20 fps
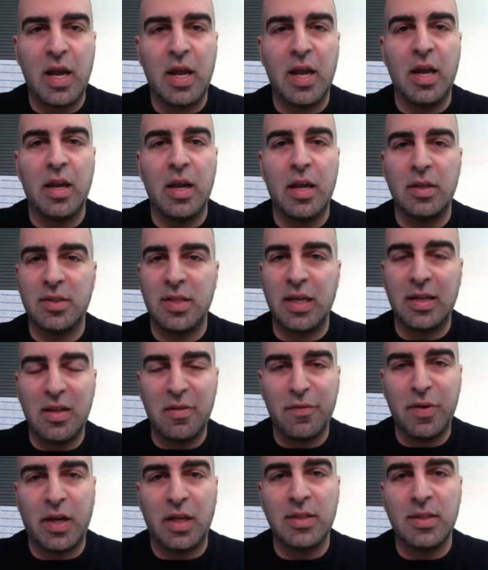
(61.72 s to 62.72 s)
day a
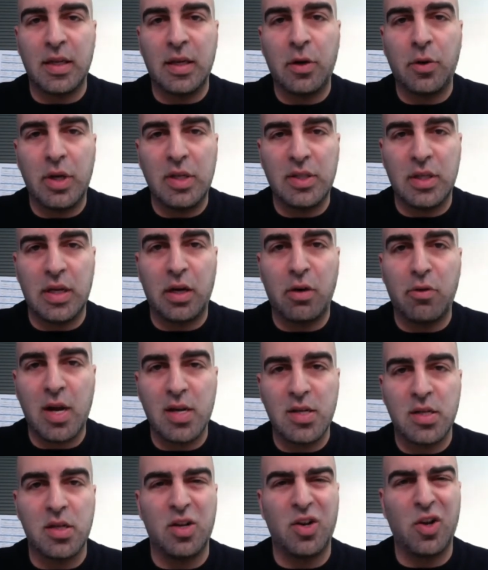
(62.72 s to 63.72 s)
significant increase in
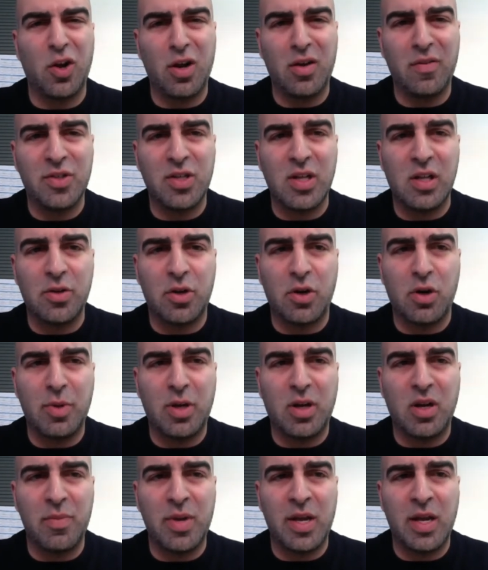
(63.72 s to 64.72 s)
aggression. A lot of children are
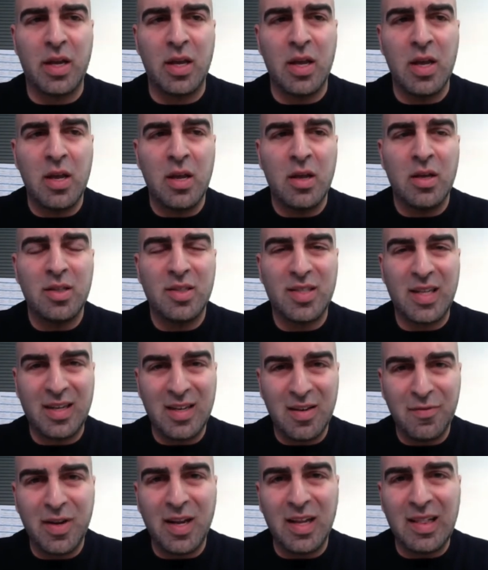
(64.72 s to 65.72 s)
becoming
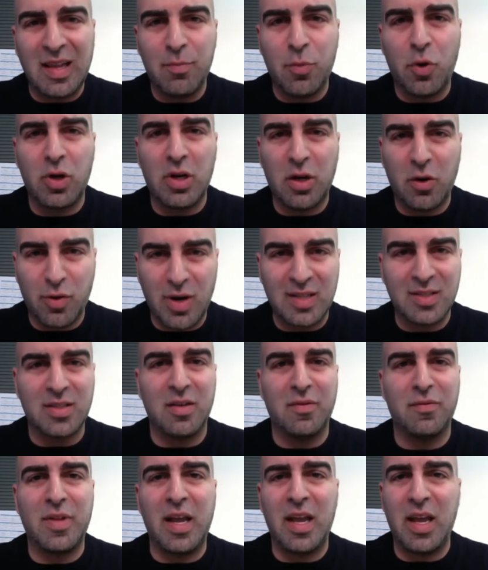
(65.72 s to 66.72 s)
significantly more
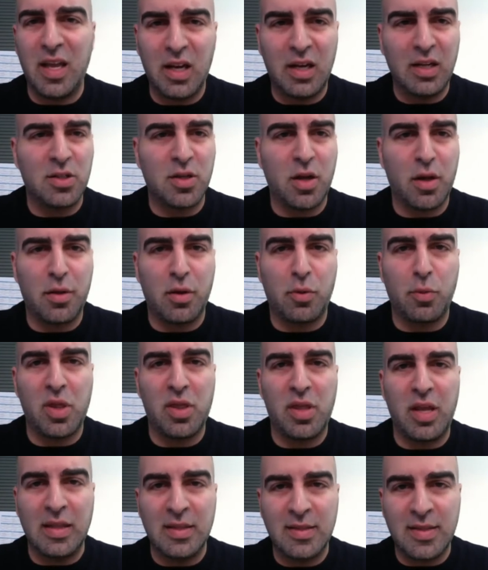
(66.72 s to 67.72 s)
aggressive. They hit each other
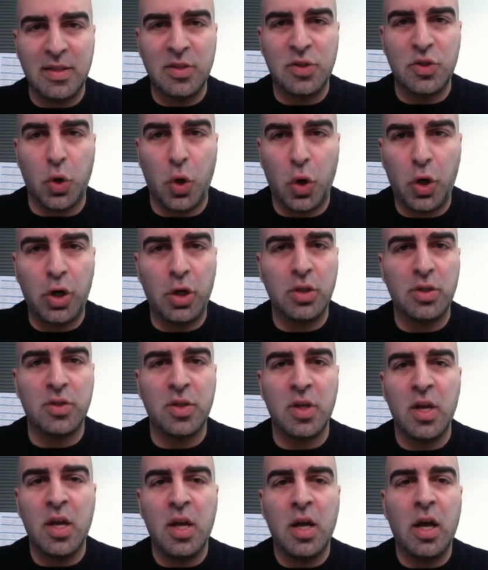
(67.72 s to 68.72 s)
with the intent to
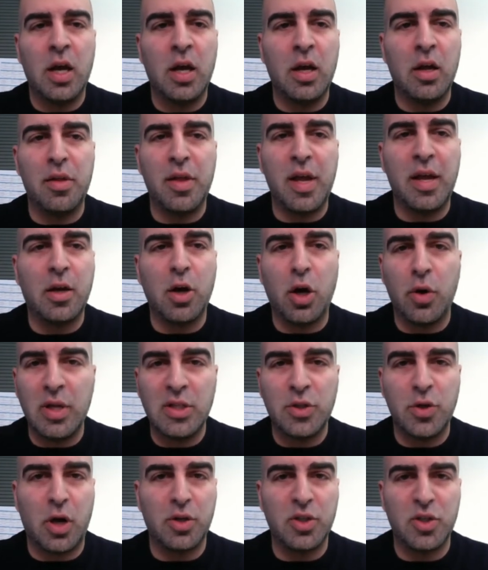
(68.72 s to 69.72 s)
hurt. They go
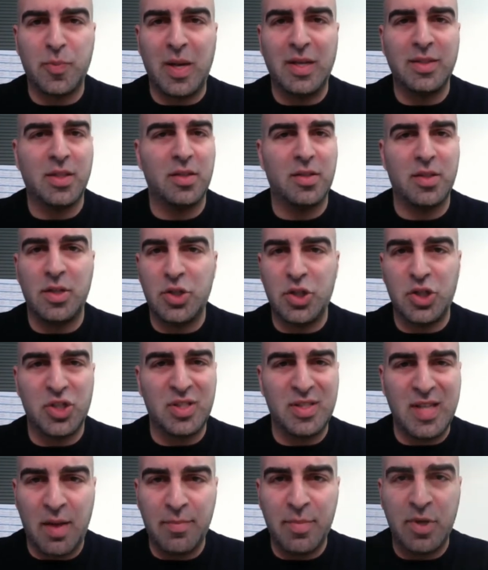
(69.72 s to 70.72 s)
into our spaces and
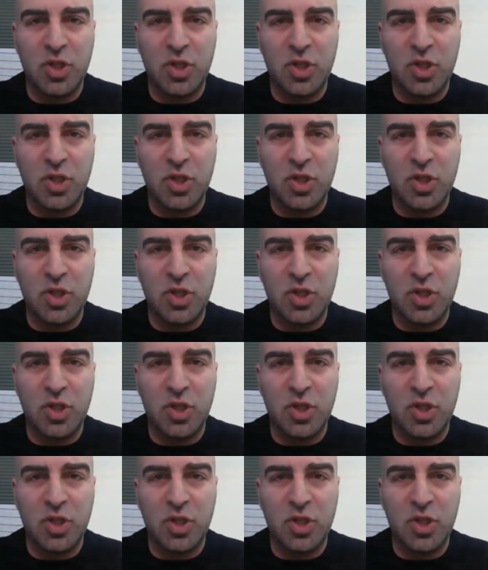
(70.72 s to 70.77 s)
just